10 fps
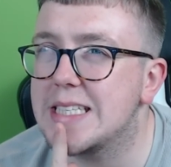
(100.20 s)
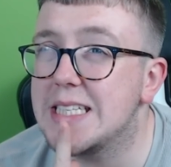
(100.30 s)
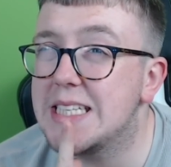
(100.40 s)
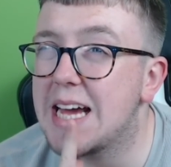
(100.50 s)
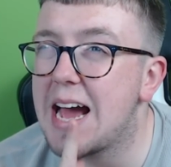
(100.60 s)

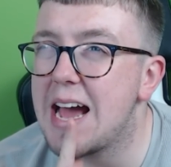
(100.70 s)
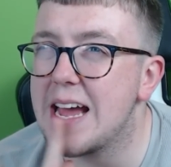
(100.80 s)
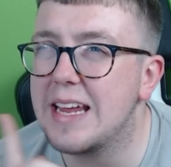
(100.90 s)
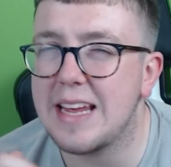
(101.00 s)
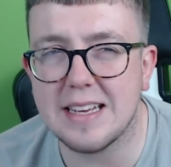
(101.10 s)

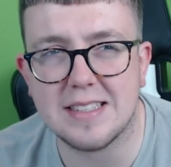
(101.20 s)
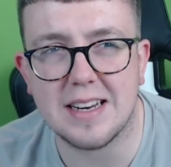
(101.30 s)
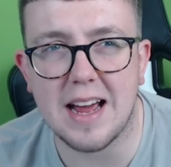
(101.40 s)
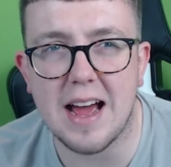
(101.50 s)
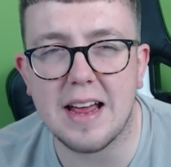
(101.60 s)

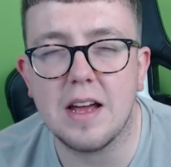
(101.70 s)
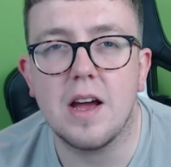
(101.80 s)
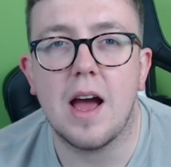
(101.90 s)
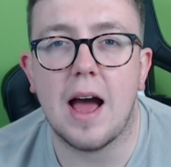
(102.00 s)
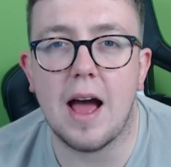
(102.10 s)
yesterday,
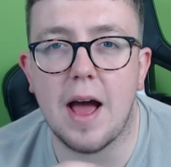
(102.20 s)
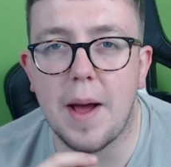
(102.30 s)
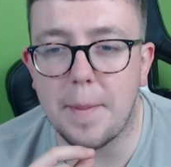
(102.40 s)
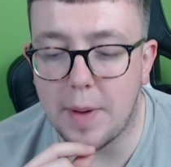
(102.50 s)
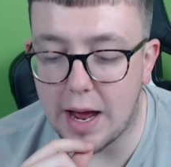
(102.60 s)

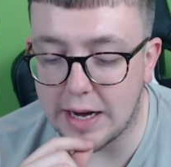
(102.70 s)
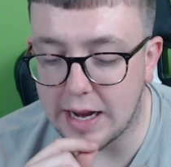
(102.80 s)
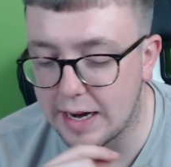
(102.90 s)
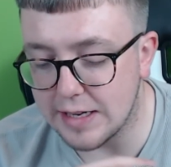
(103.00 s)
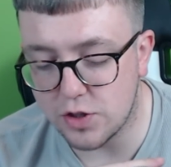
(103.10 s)
and
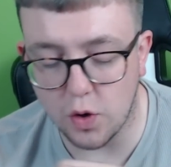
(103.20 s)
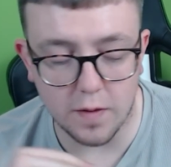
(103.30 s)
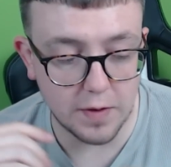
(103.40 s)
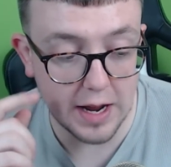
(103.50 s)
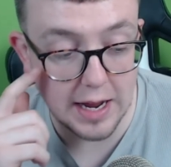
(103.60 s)
it sort of